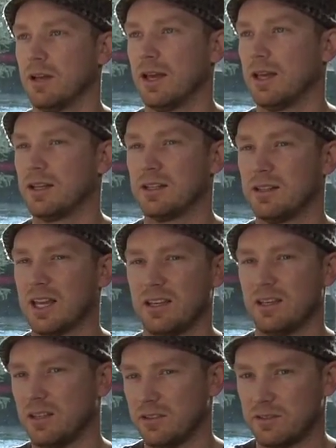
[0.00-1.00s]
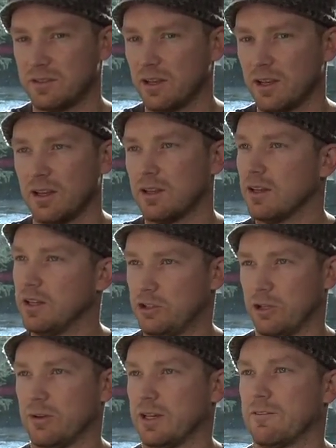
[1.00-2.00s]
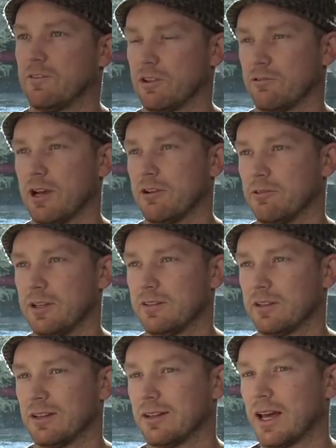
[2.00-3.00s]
and that he's doing it for the right reason,